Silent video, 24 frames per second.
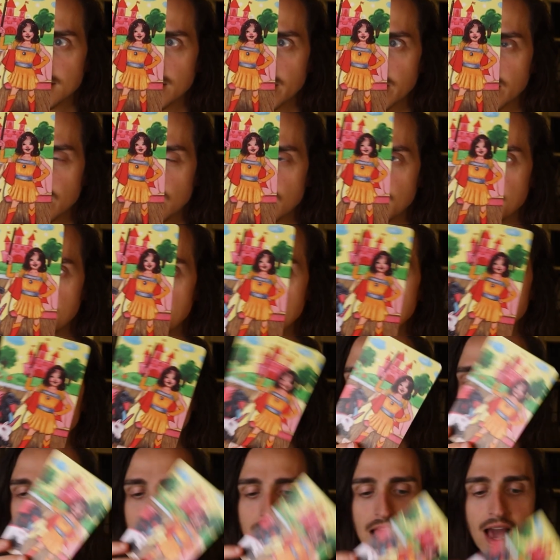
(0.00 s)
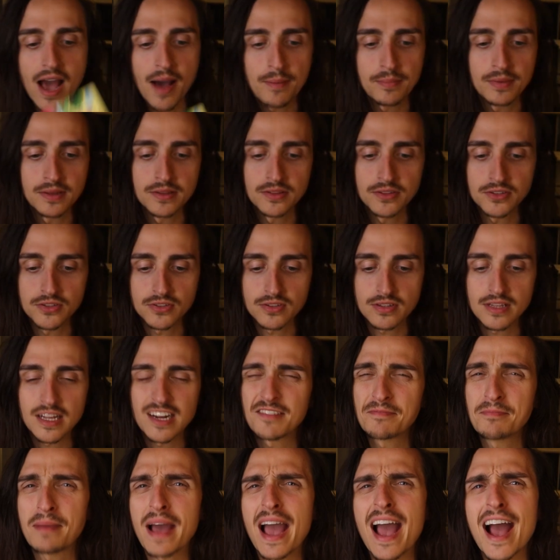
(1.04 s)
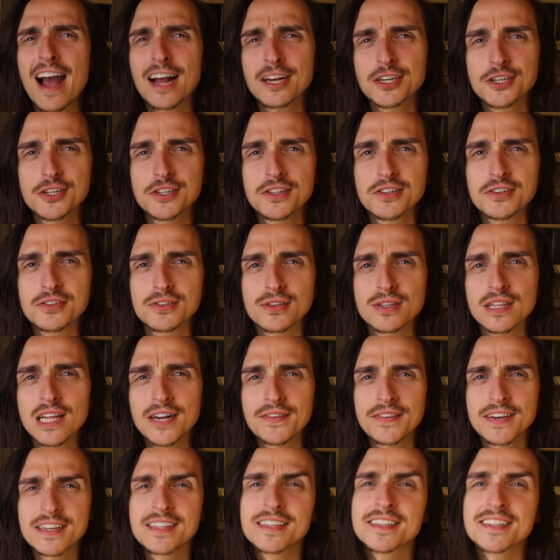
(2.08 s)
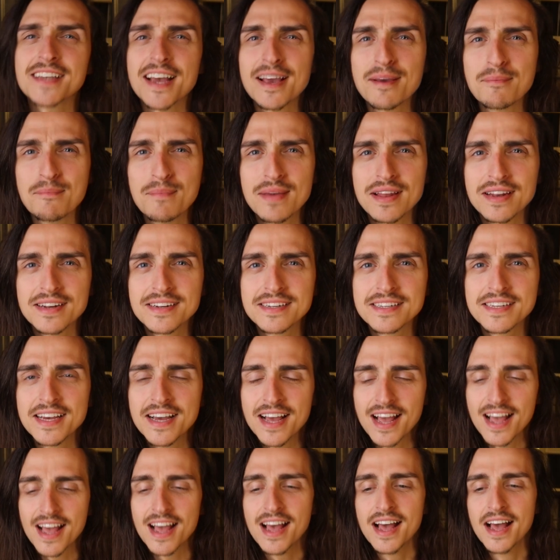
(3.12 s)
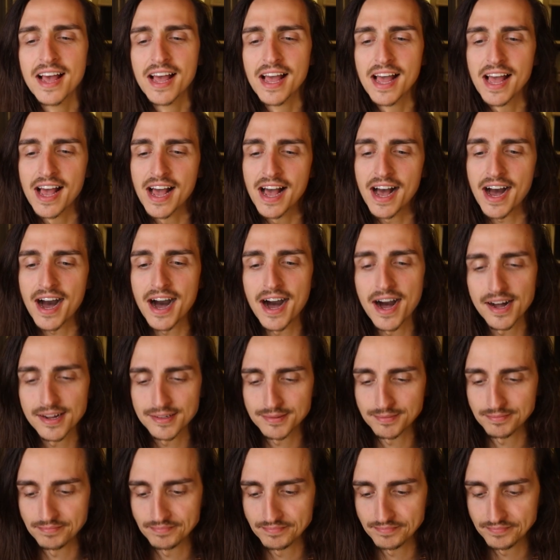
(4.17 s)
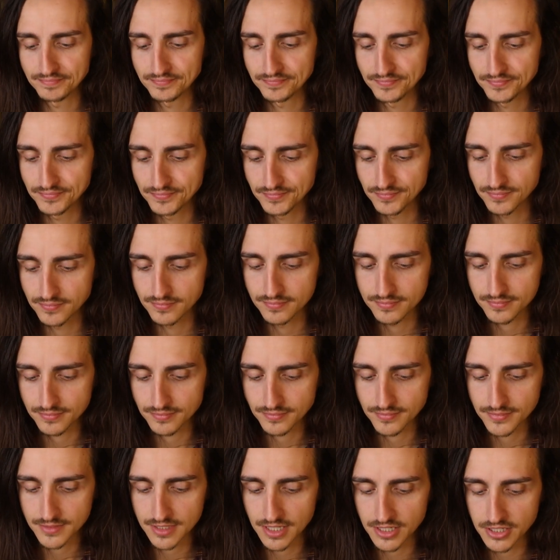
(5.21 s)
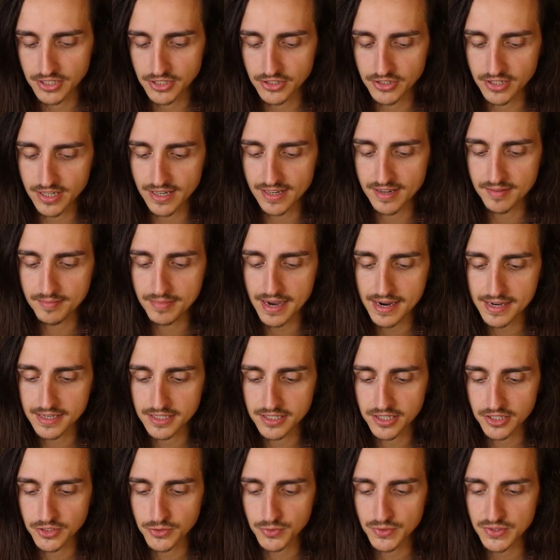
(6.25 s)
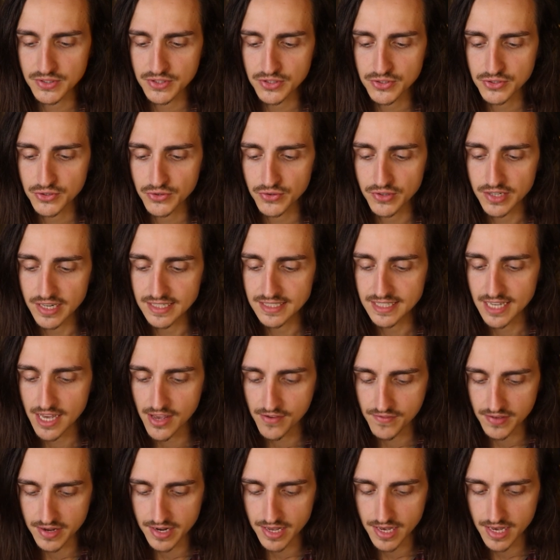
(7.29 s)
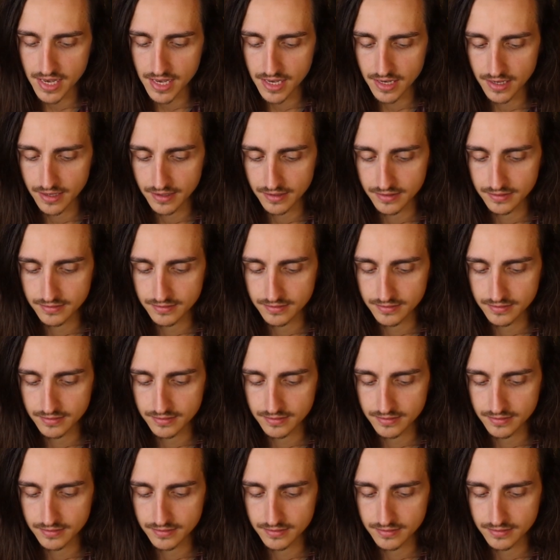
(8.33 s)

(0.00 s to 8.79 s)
Like you've made something happen. There's a lot of passion, there's a lot of excitement. Um, you're getting back in touch with this creativity.